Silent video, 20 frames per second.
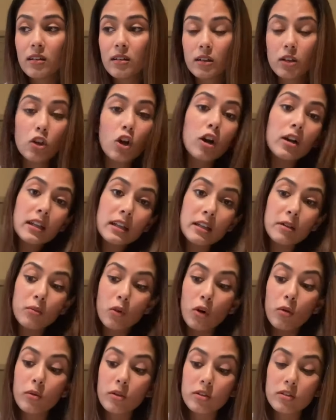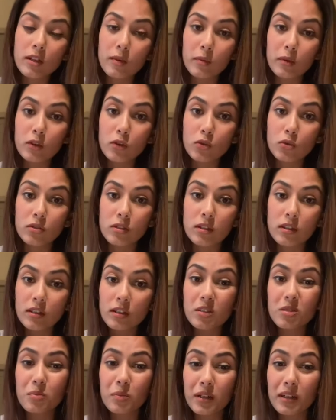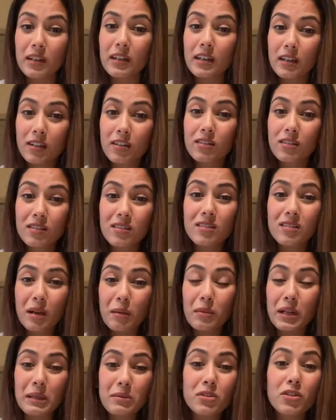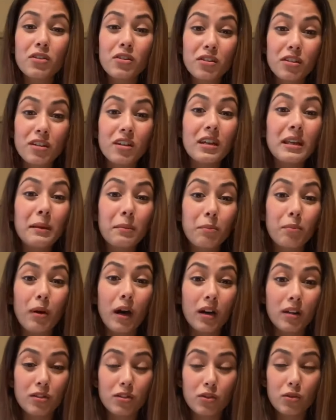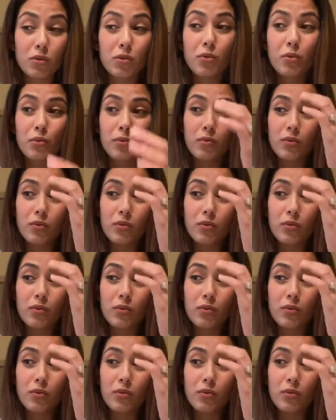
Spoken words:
Not anymore because I've been using this, but sometimes it really bugs you,